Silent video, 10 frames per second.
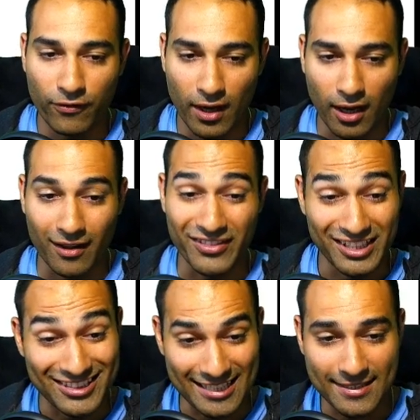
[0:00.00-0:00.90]
uh, the
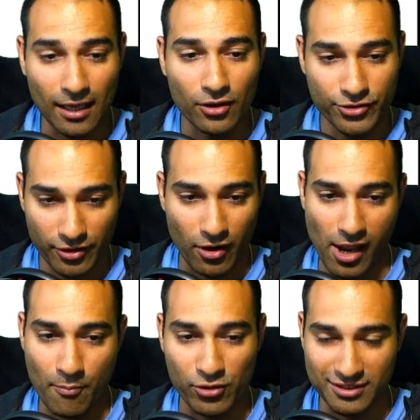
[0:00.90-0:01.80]
details that I am
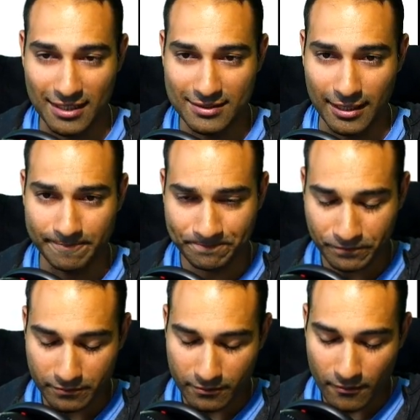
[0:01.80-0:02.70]
presenting.
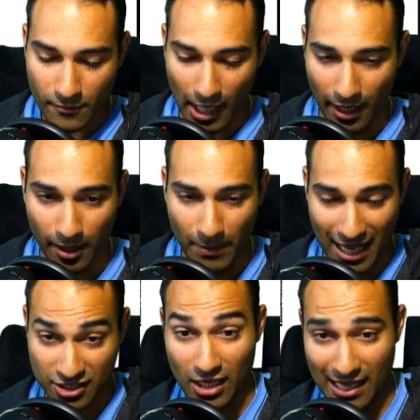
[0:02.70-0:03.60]
Um, as,
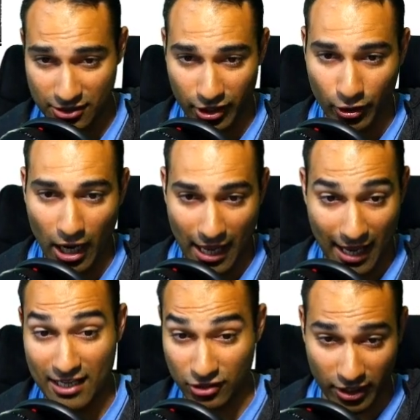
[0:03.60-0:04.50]
as I
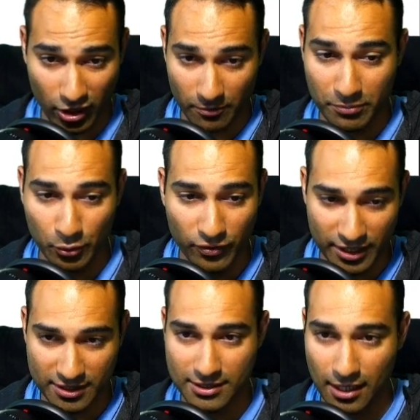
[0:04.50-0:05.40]
as I kind of build
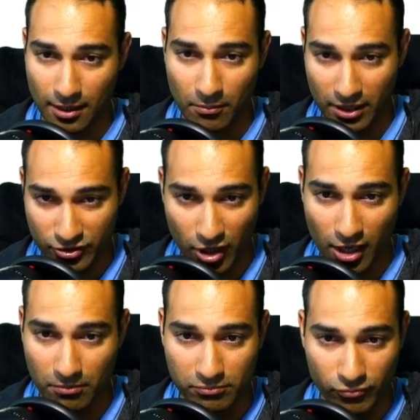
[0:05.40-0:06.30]
this um, entire
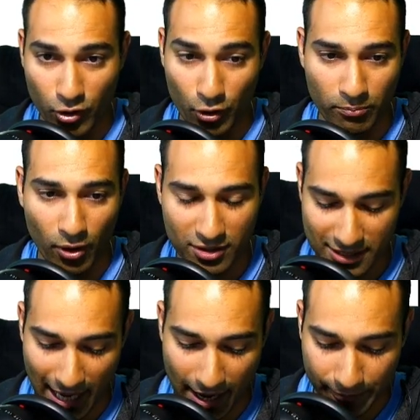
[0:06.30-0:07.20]
node box
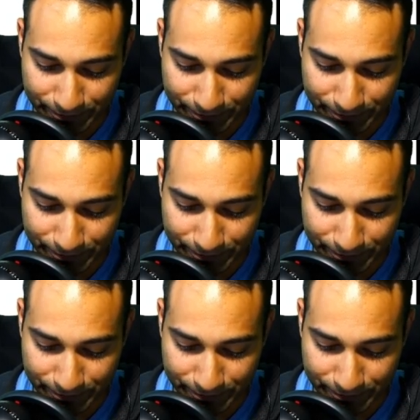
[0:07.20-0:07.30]
out.